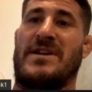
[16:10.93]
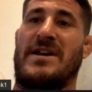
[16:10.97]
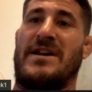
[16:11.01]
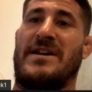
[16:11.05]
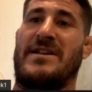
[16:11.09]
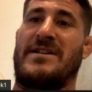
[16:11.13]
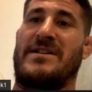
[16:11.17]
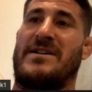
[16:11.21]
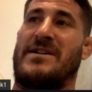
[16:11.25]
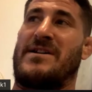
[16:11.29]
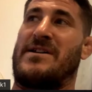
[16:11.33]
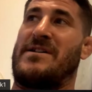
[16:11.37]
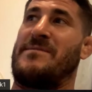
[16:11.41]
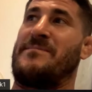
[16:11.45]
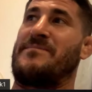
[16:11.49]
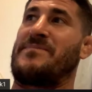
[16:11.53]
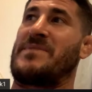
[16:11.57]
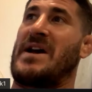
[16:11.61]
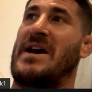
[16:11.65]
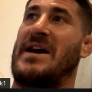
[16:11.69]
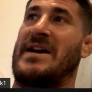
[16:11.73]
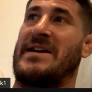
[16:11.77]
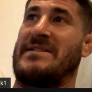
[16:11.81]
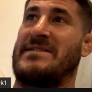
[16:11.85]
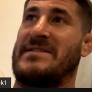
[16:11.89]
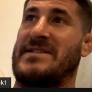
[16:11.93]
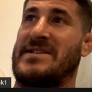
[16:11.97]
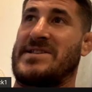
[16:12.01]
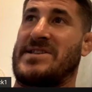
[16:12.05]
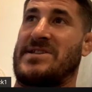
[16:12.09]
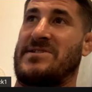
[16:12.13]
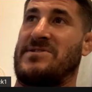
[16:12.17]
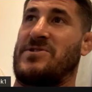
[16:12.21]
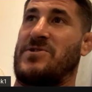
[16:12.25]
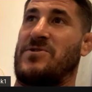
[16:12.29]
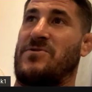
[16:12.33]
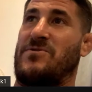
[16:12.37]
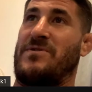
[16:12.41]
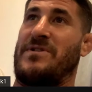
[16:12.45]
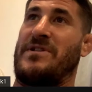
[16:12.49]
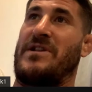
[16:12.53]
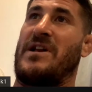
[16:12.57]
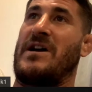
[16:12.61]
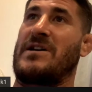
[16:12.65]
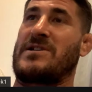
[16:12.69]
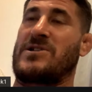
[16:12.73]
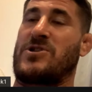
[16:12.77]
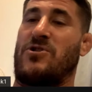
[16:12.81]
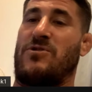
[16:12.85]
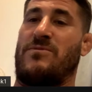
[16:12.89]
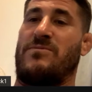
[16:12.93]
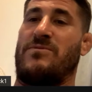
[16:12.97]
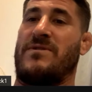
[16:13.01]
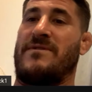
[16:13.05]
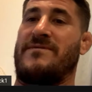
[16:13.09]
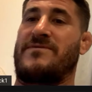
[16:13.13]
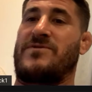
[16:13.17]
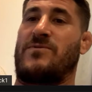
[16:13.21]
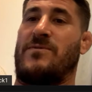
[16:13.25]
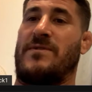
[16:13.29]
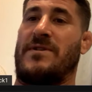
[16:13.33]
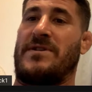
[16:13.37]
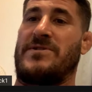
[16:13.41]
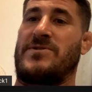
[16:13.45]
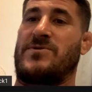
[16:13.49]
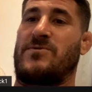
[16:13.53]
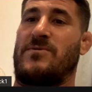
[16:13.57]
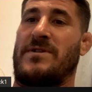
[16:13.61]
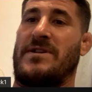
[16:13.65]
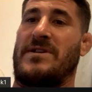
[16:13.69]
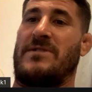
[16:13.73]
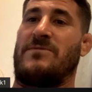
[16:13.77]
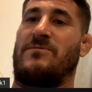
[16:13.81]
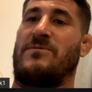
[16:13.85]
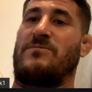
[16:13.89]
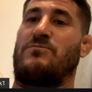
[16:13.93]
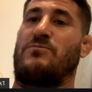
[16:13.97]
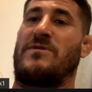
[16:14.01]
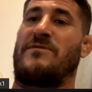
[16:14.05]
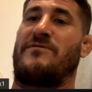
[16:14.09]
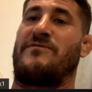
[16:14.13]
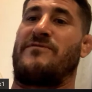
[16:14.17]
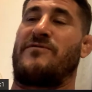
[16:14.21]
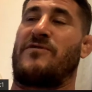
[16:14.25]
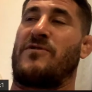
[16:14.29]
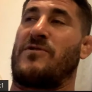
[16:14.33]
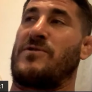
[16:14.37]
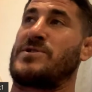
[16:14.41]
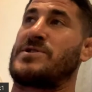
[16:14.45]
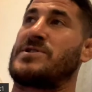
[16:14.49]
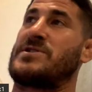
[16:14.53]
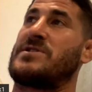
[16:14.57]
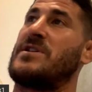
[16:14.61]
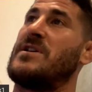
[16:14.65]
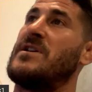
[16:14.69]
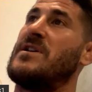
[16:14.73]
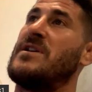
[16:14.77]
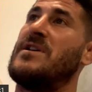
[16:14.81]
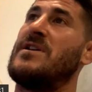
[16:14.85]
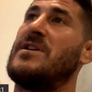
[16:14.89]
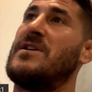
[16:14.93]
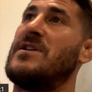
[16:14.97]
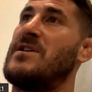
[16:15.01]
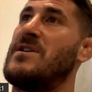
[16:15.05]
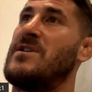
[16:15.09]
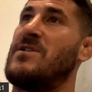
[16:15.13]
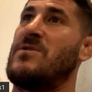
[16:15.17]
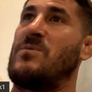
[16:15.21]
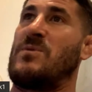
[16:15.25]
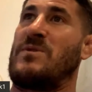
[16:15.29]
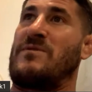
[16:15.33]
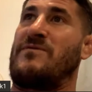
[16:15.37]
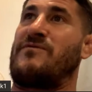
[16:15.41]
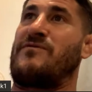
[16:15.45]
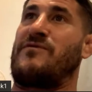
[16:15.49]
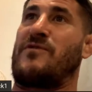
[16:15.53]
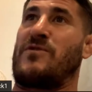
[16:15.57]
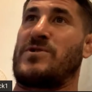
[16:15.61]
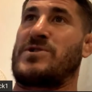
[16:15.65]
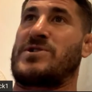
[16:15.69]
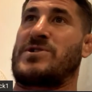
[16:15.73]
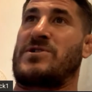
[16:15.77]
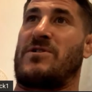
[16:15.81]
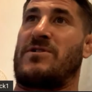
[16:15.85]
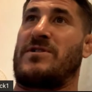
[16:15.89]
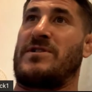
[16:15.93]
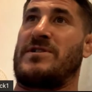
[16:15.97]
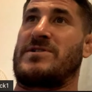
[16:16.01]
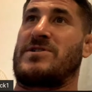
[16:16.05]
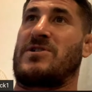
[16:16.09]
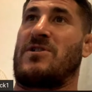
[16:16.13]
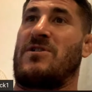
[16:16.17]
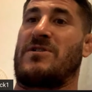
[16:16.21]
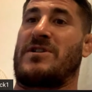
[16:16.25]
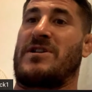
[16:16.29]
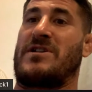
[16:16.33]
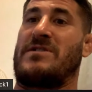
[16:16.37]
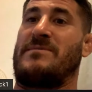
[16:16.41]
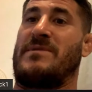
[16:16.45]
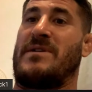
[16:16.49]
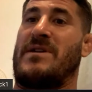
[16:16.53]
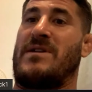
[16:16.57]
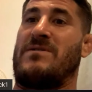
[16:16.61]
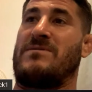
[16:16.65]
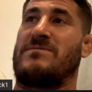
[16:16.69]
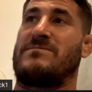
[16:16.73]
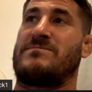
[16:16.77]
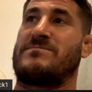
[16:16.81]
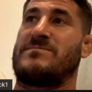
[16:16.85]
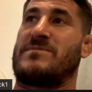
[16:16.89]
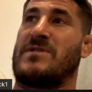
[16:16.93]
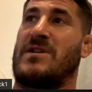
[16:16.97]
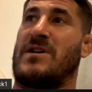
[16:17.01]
that I had listened to in October of 2020 when we first started talking about